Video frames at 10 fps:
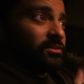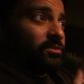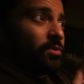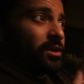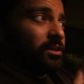I
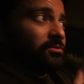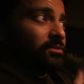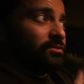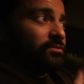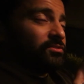don't know why I keep
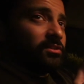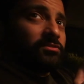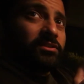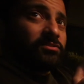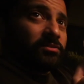saying 50
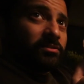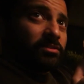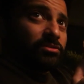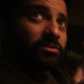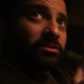cents. It's a
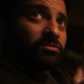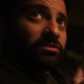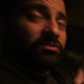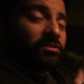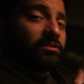uh,
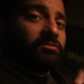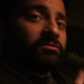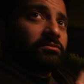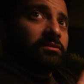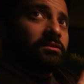33
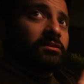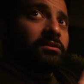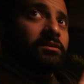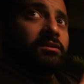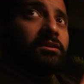cents.
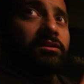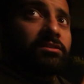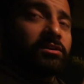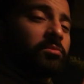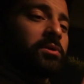And I
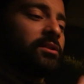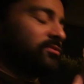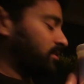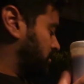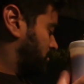think our man
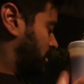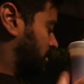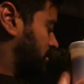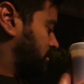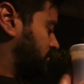is coming
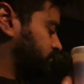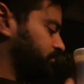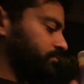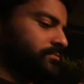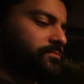back.
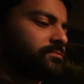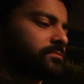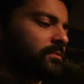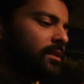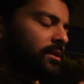
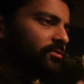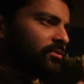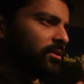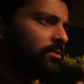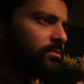
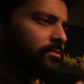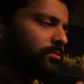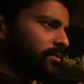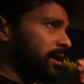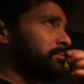So,
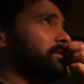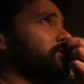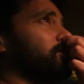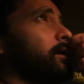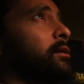with that being
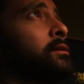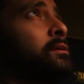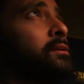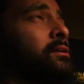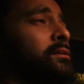said,
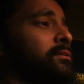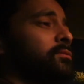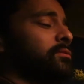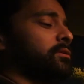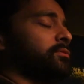
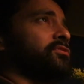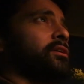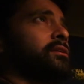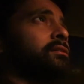hold on one second.